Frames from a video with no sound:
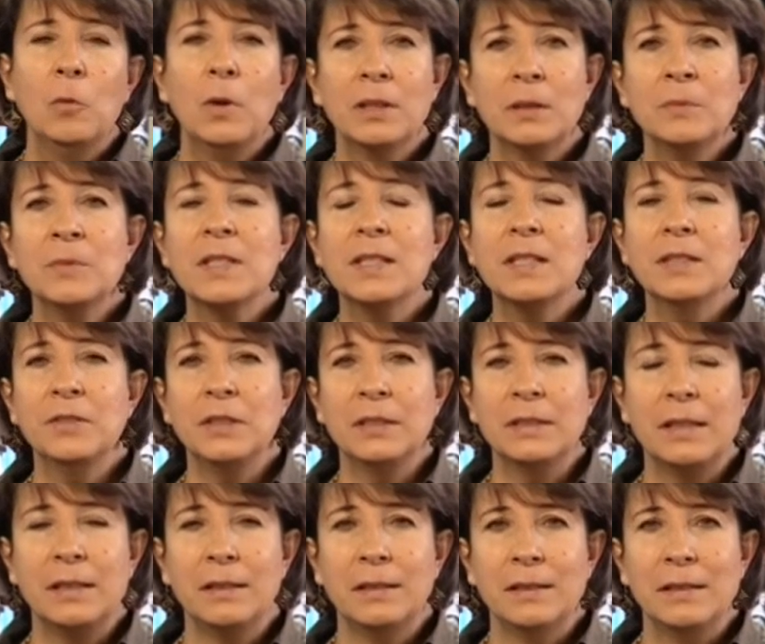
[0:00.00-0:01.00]
Welcome to
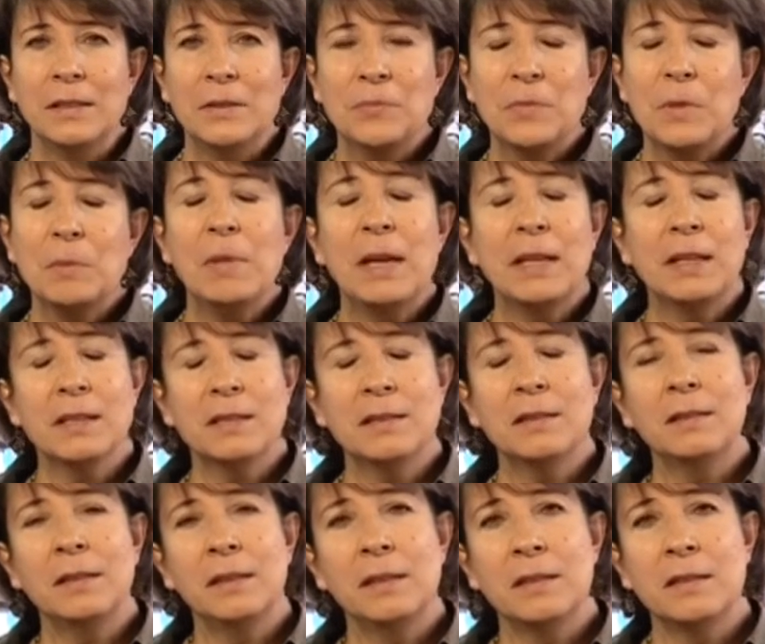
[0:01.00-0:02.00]
CivilNet. My
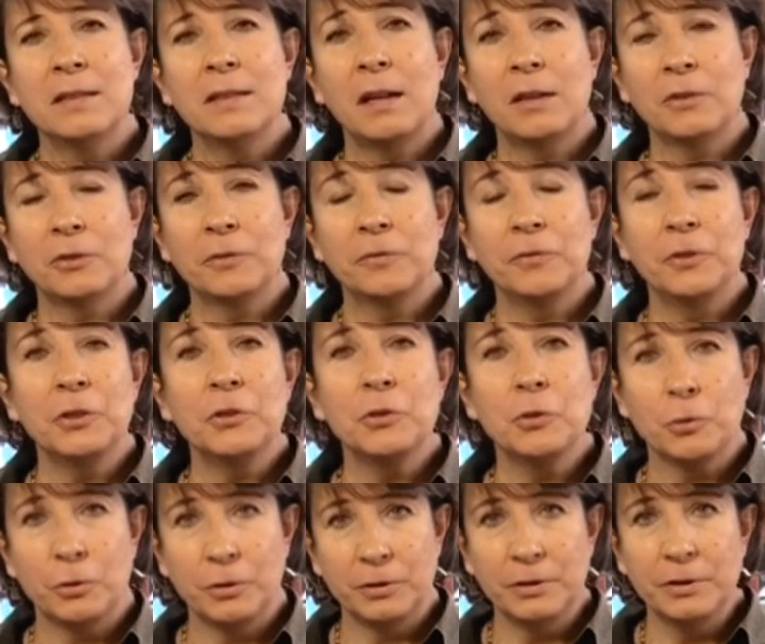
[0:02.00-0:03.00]
guest today is Dr. Frieda
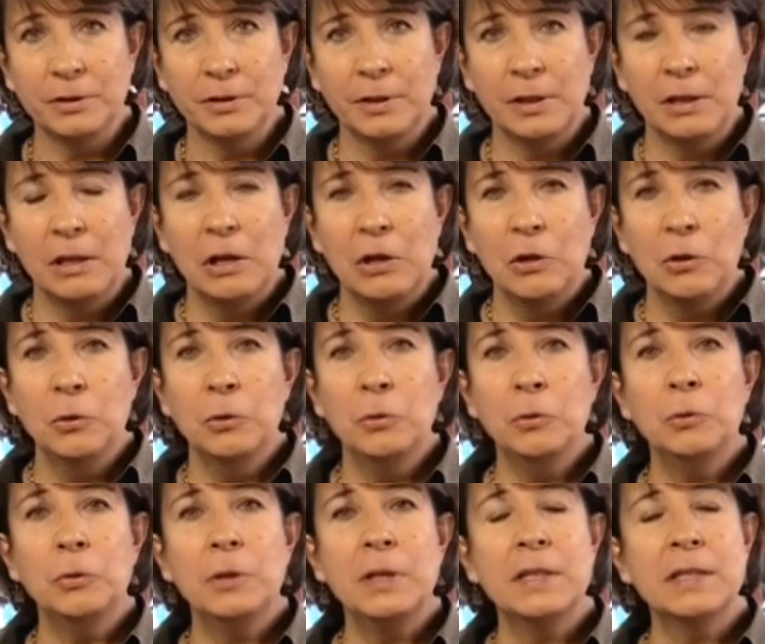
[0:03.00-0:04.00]
Jordan,
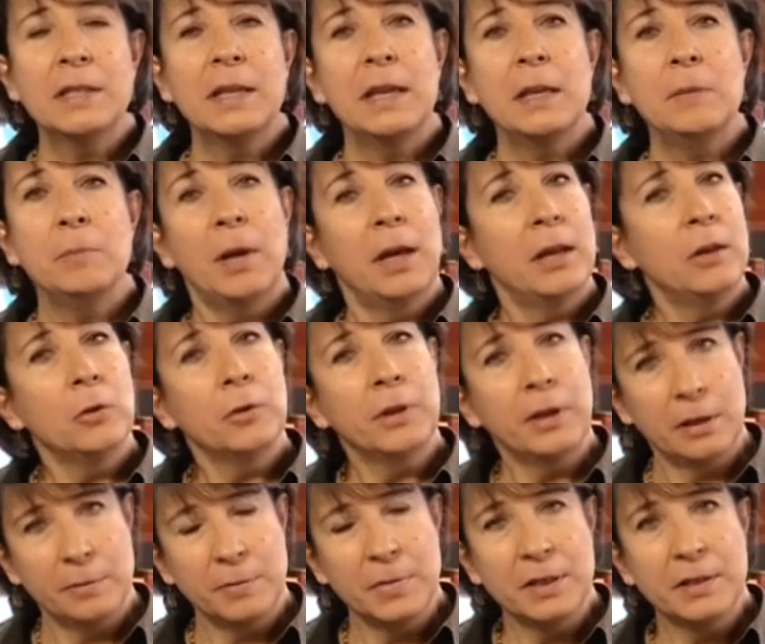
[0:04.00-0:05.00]
who is a
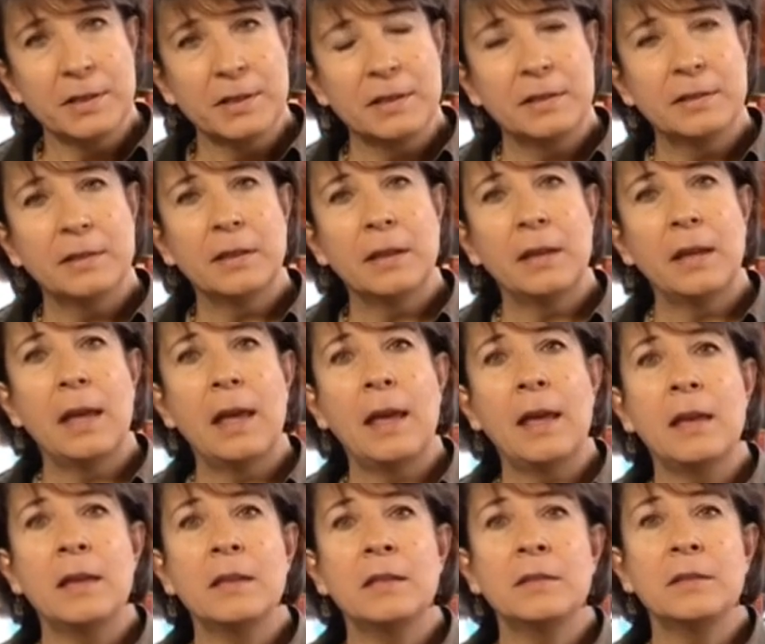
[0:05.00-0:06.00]
biochemist
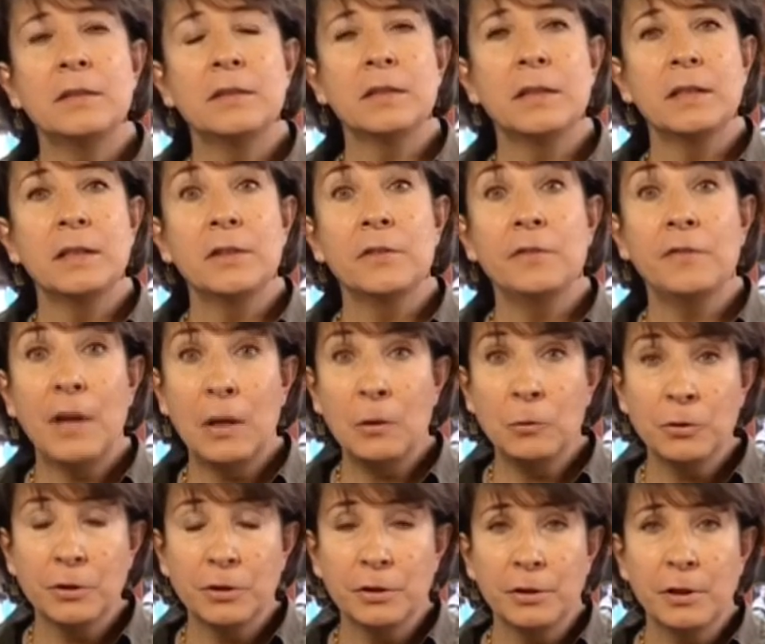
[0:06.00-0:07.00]
and the
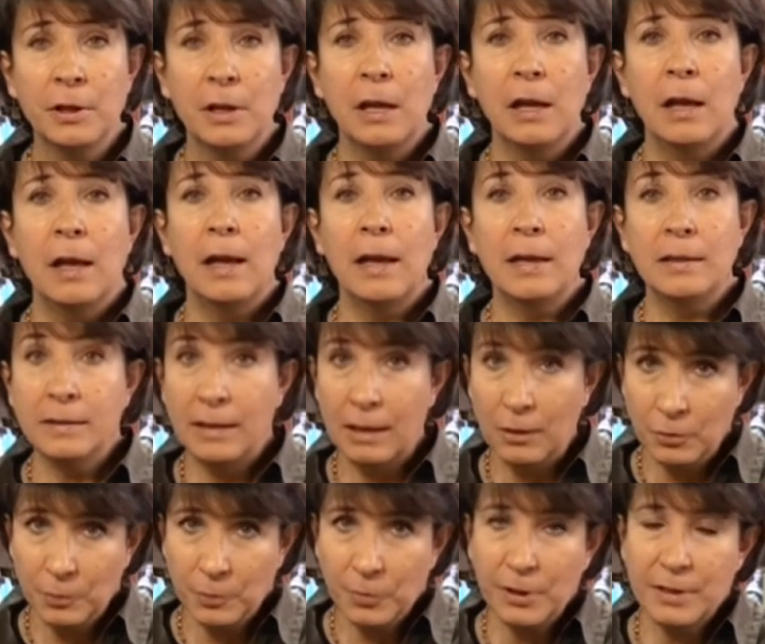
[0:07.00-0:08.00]
founder, and
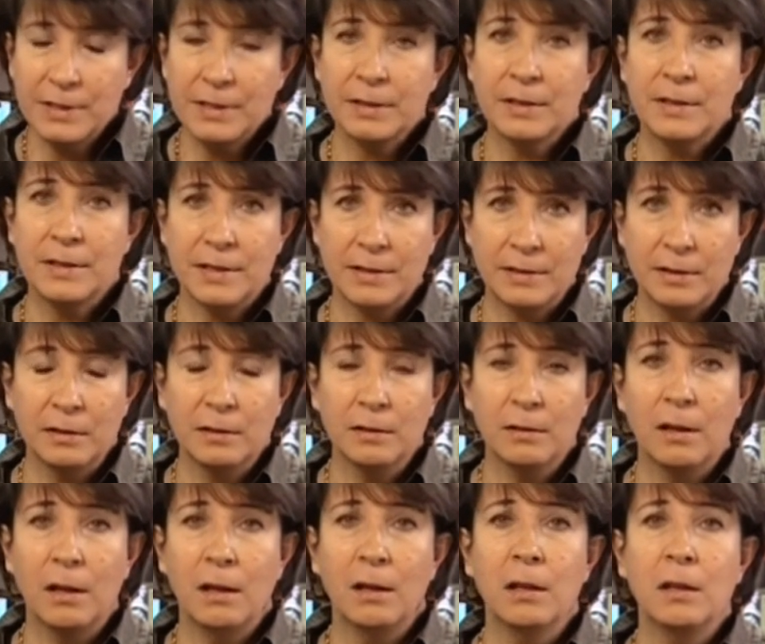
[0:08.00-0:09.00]
now the president
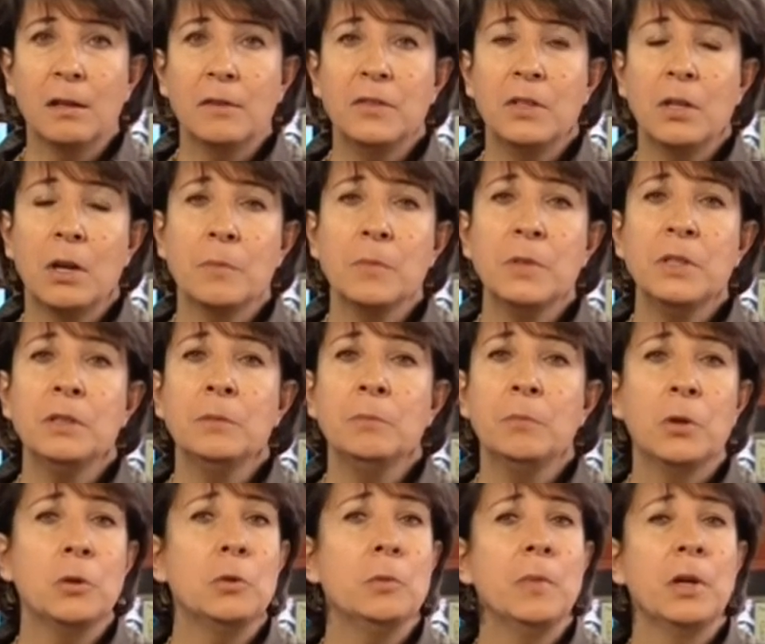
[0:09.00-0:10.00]
still, of the
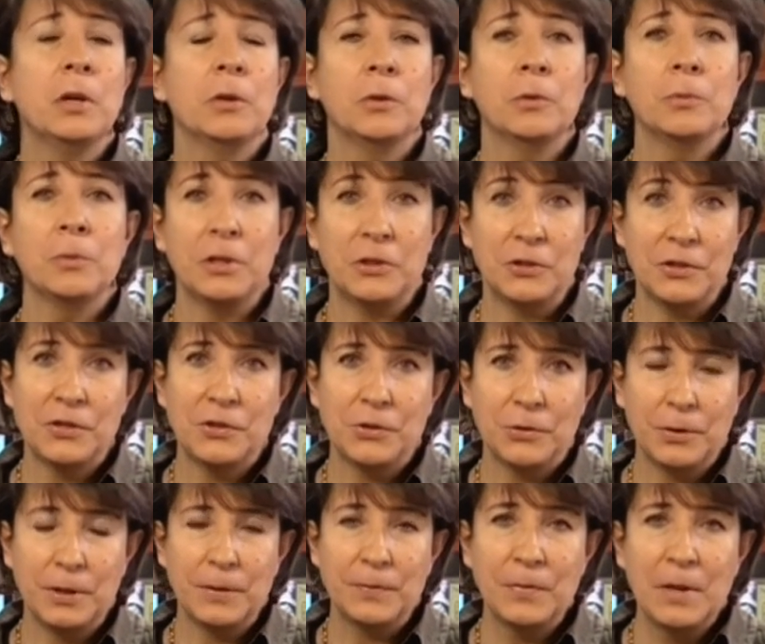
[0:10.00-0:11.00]
Armenian Bone Marrow
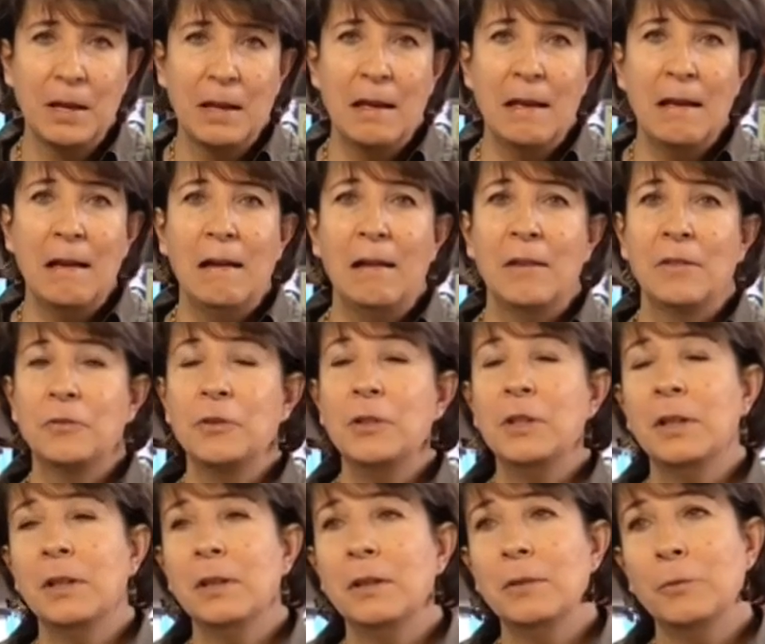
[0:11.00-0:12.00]
Registry. Uh,
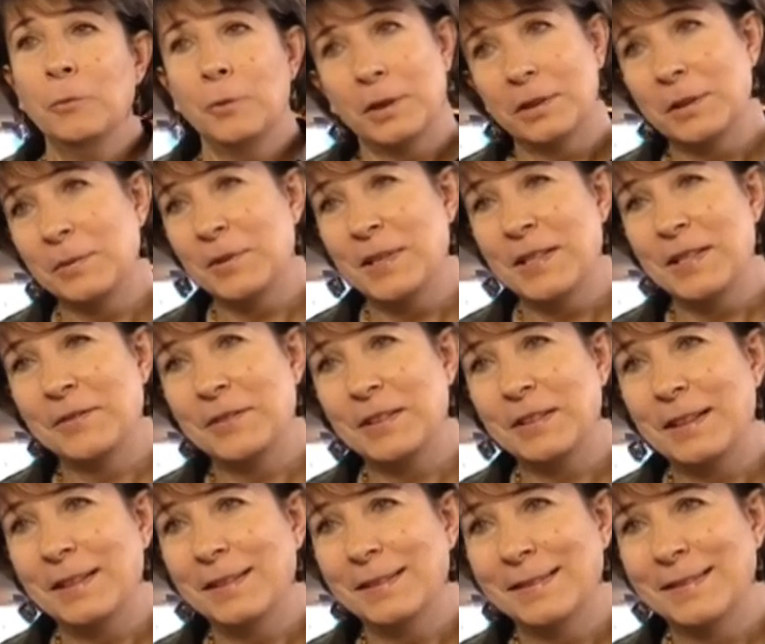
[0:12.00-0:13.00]
Frieda, welcome to
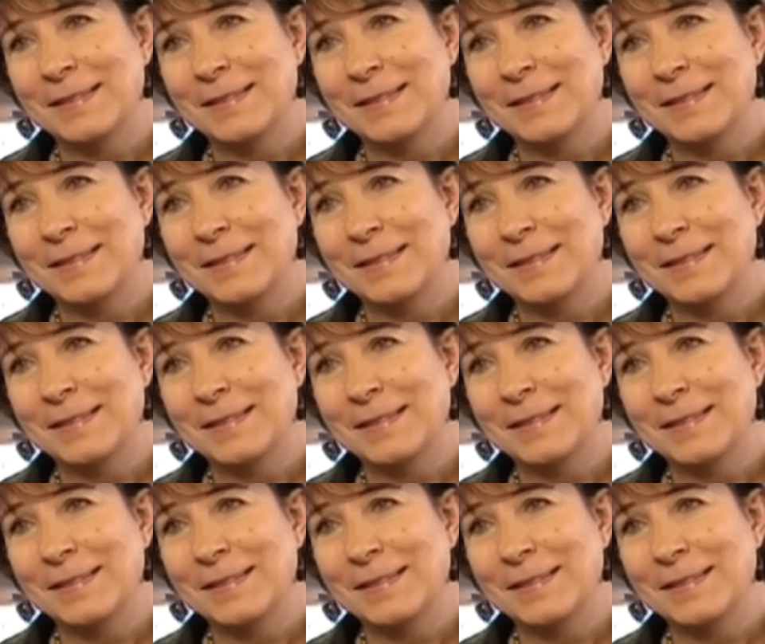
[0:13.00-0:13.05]
CivilNet.